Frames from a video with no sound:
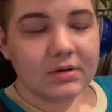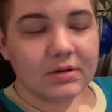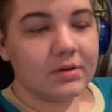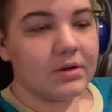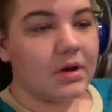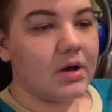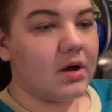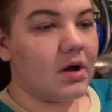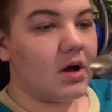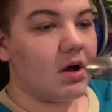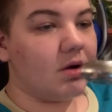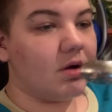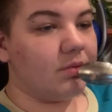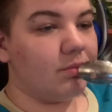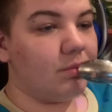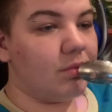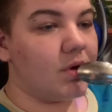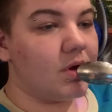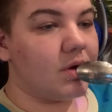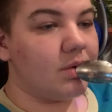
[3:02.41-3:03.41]
But
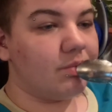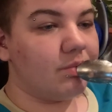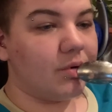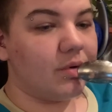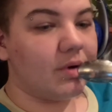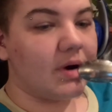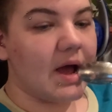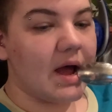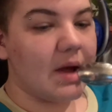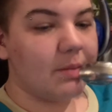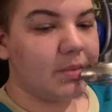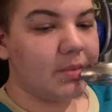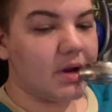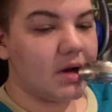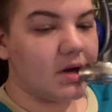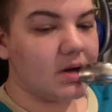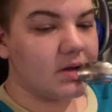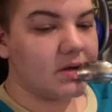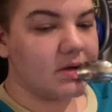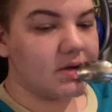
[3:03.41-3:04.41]
what
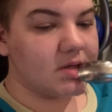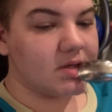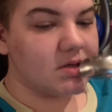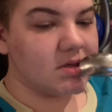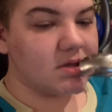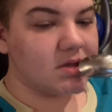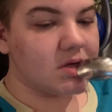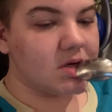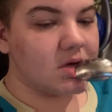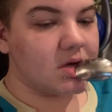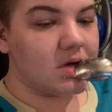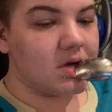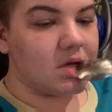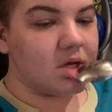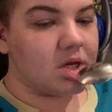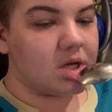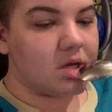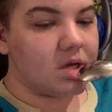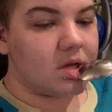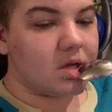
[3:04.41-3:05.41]
happened is,
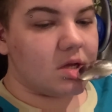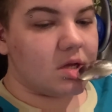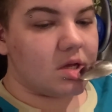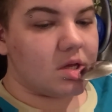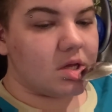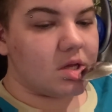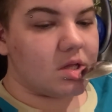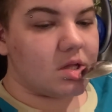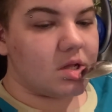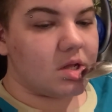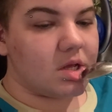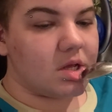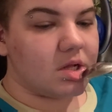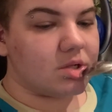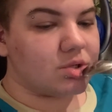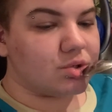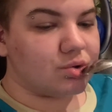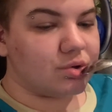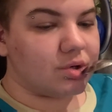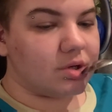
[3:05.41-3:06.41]

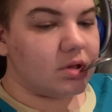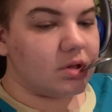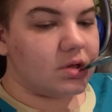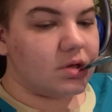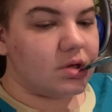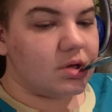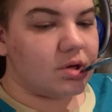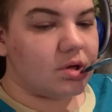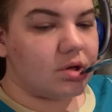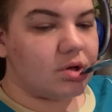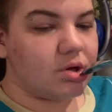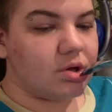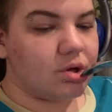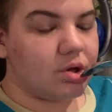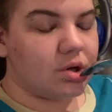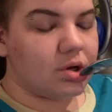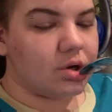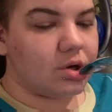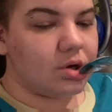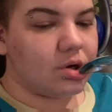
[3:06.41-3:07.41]
it's really
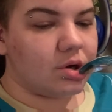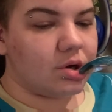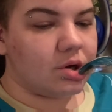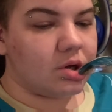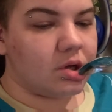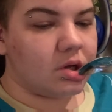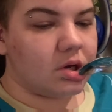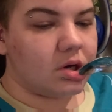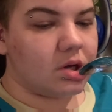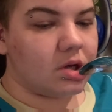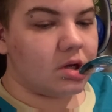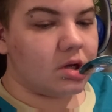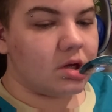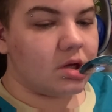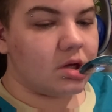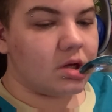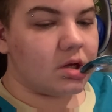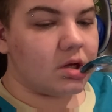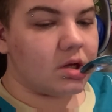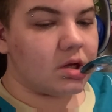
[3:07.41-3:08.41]
good
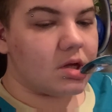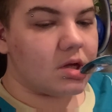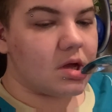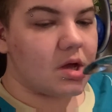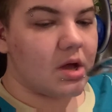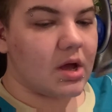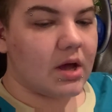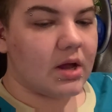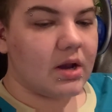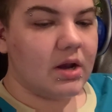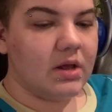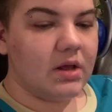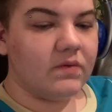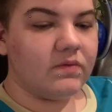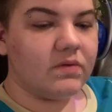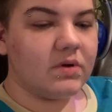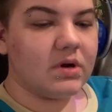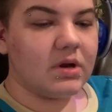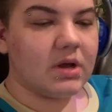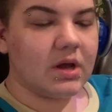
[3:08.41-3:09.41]
at
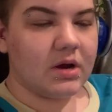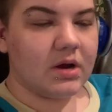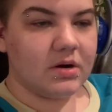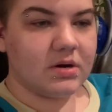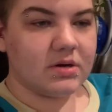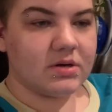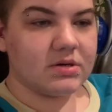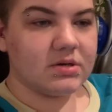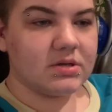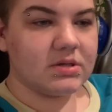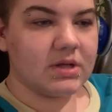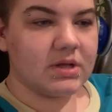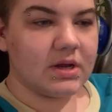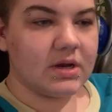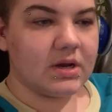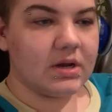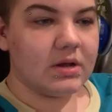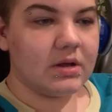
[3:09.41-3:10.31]
even characters that